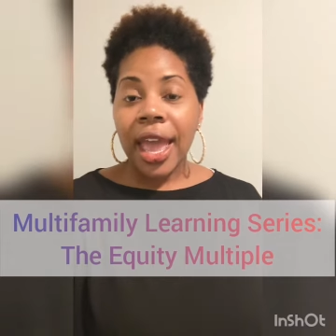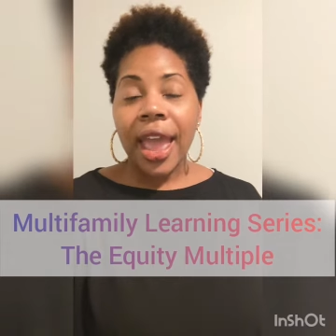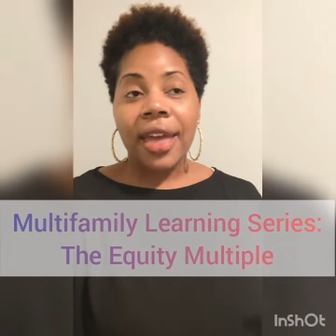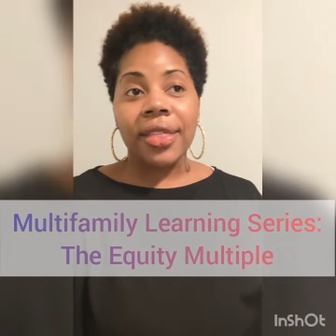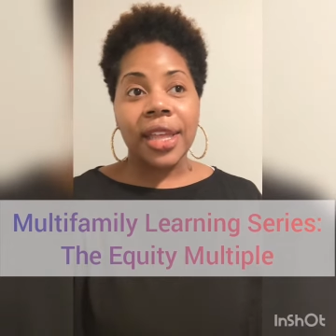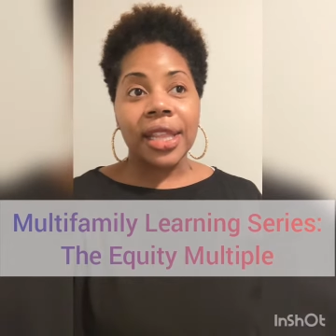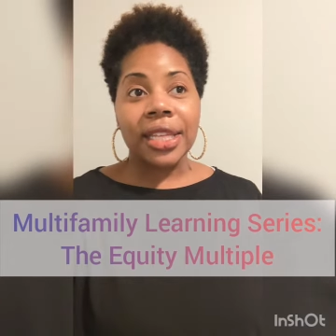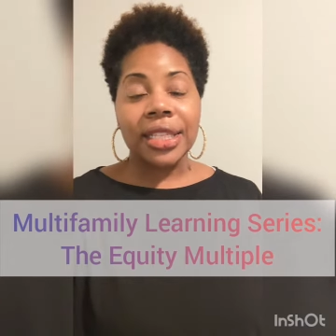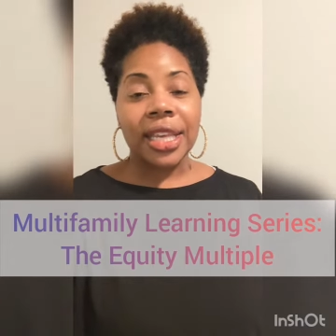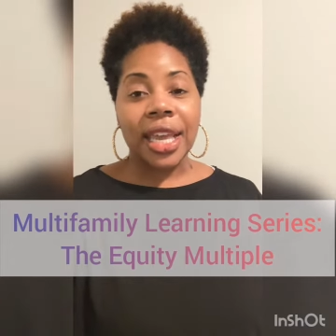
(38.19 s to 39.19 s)
And then
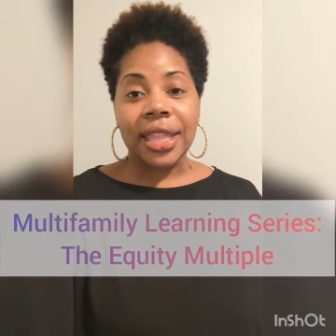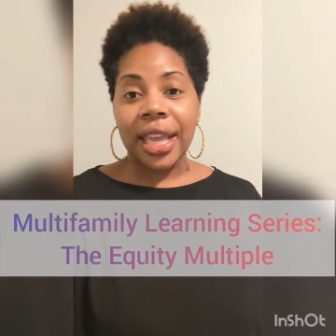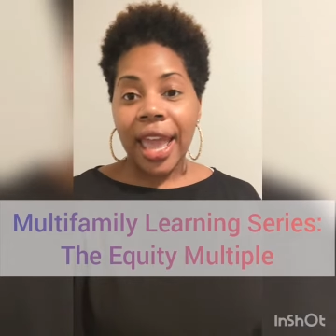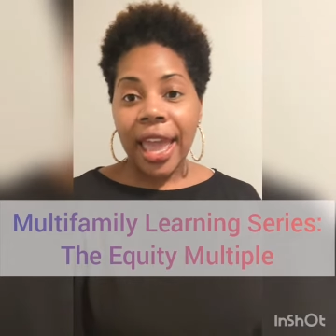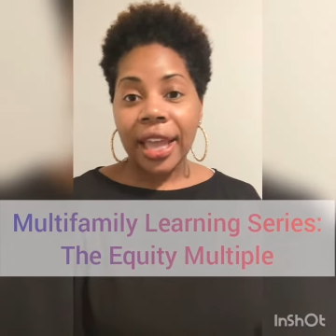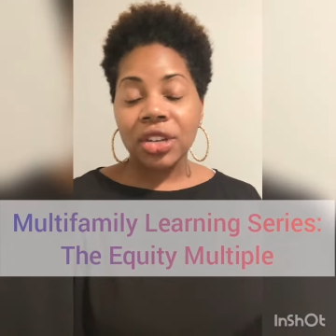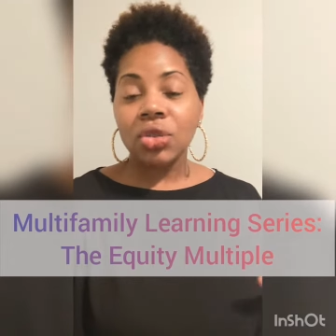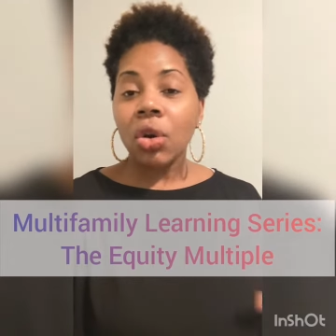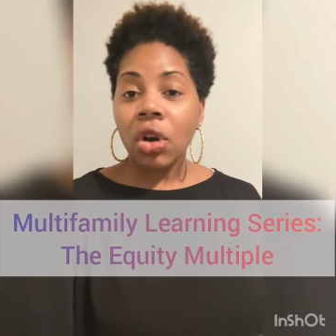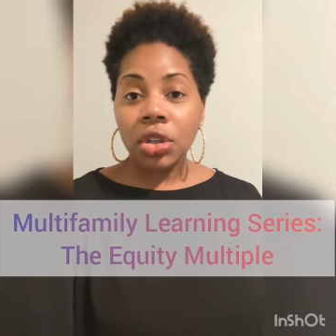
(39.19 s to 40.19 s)
let's say at the end,
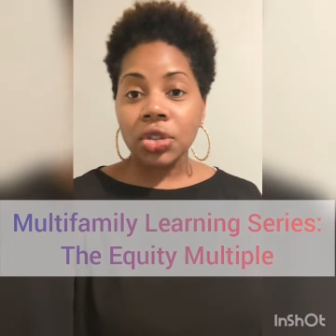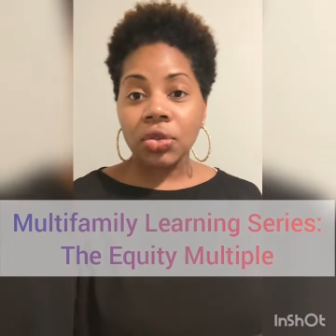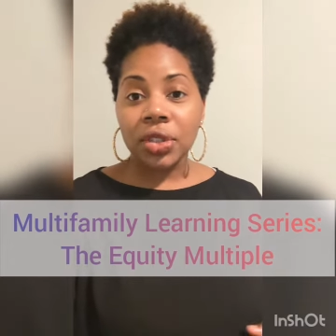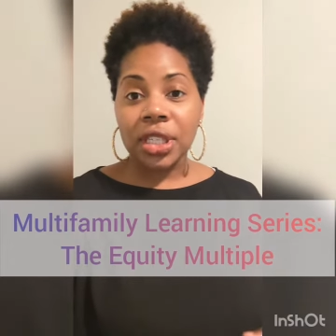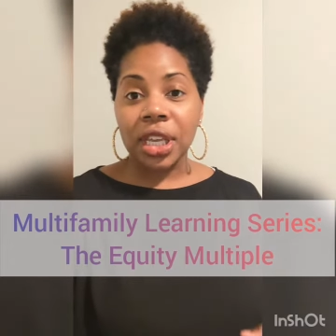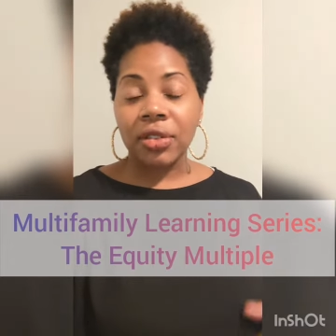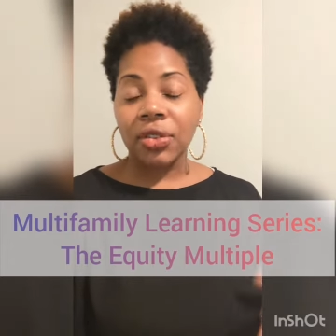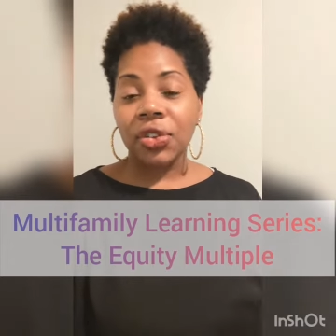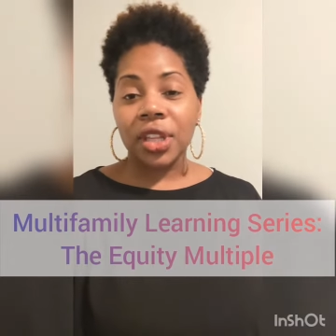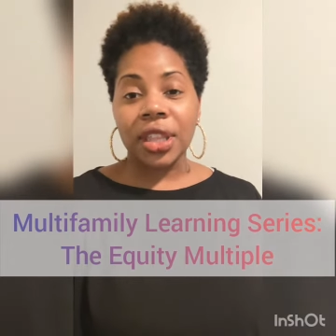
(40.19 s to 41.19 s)
you also received
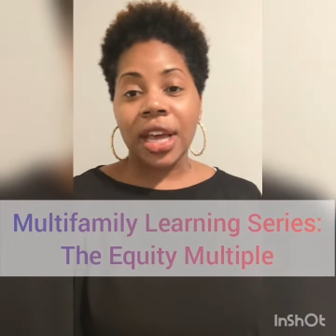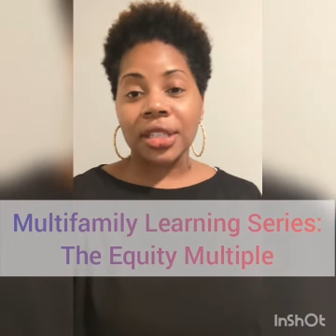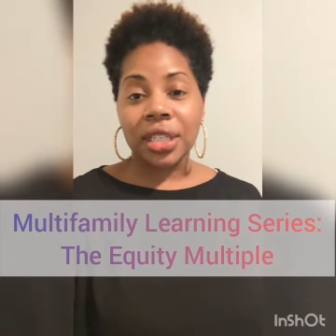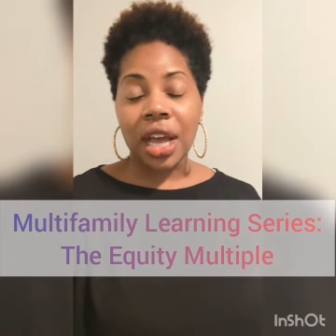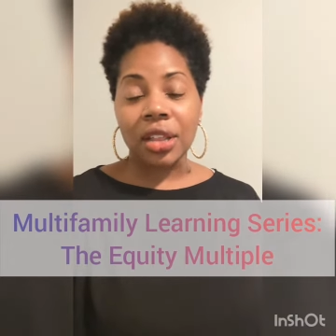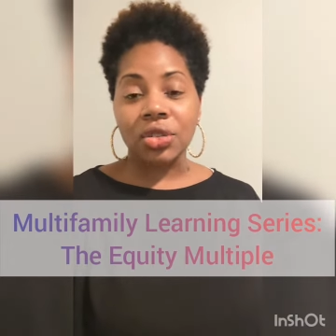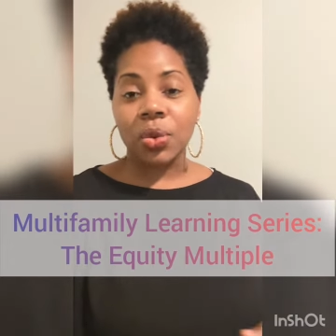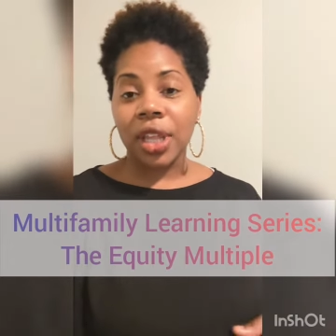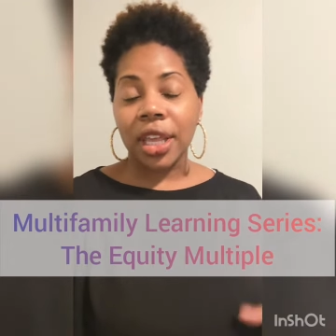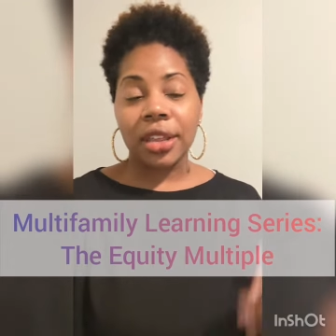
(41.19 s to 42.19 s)
$50,000
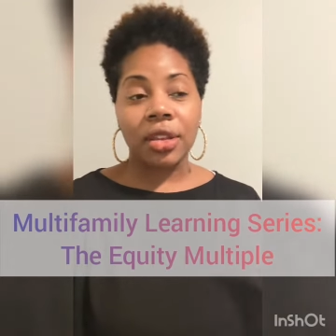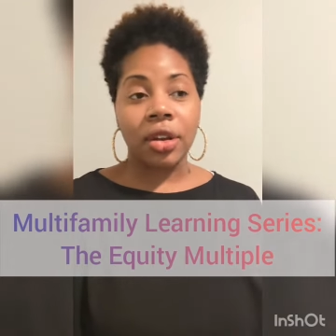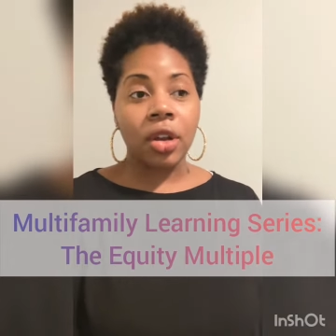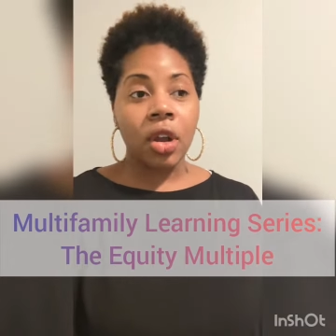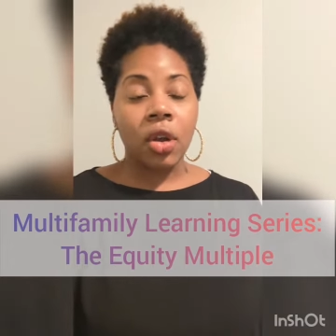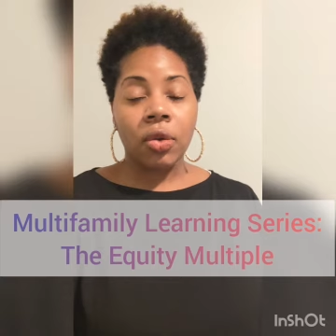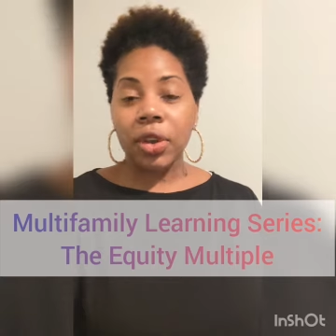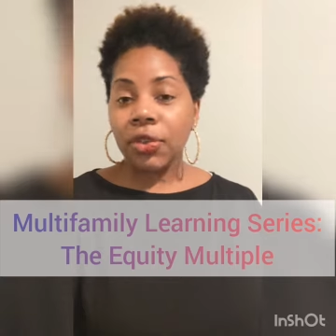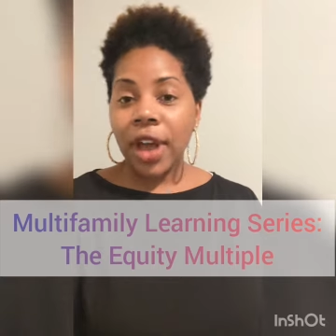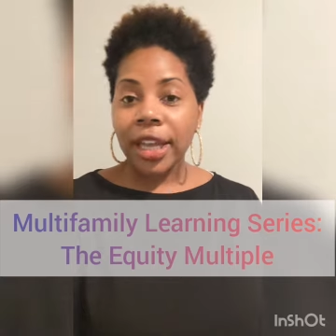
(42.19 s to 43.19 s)
when they either
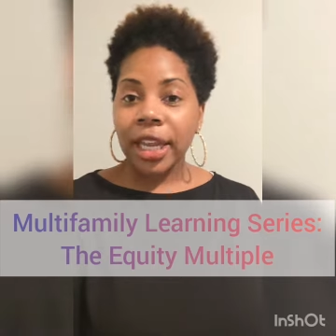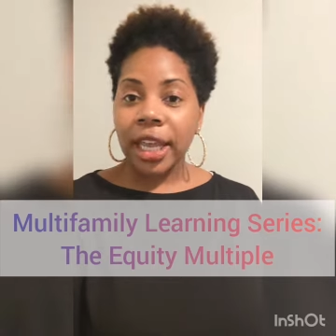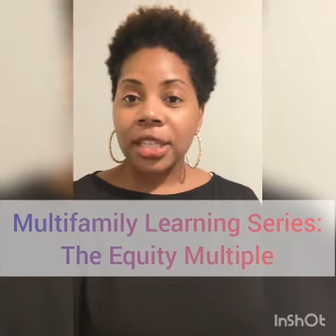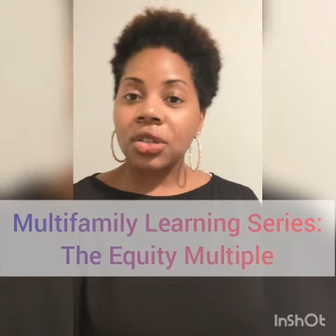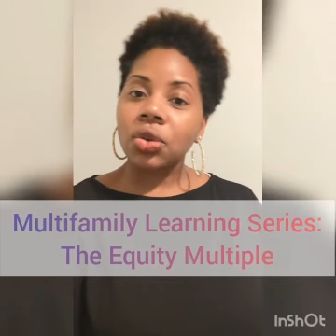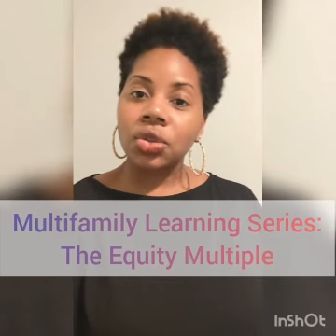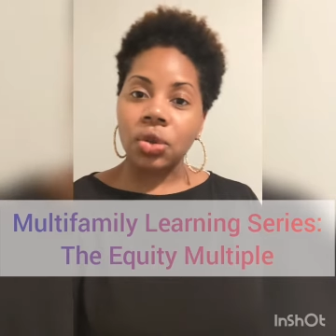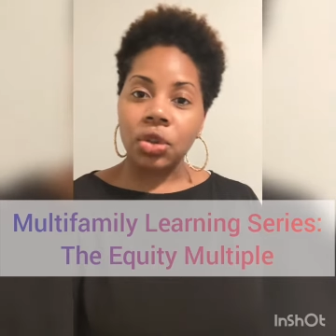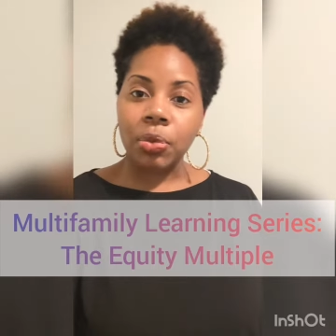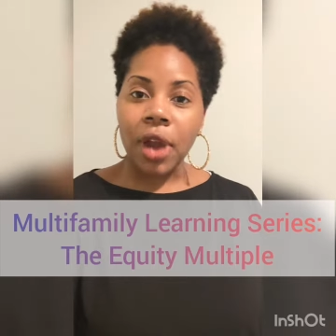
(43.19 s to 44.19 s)
refinanced or
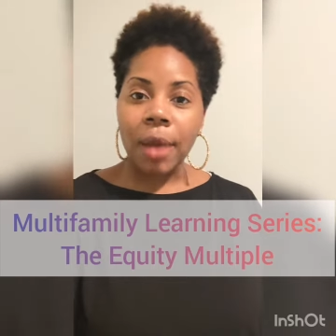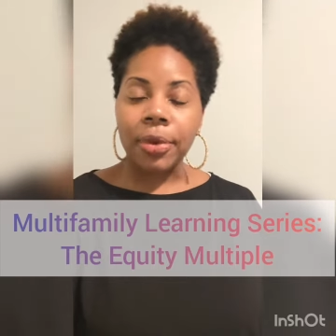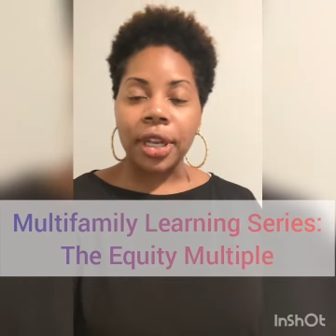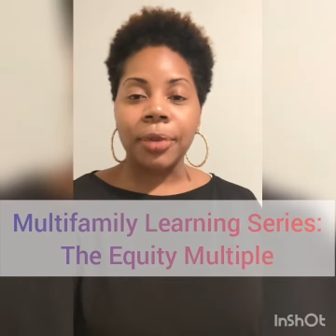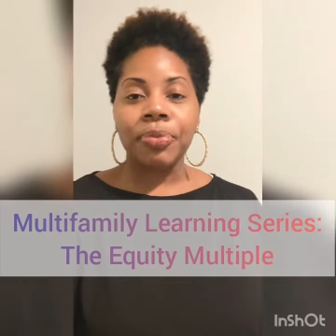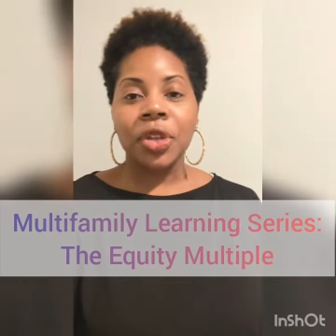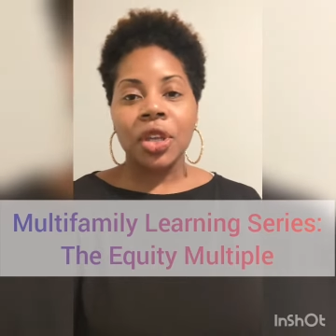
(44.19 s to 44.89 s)
sold the property.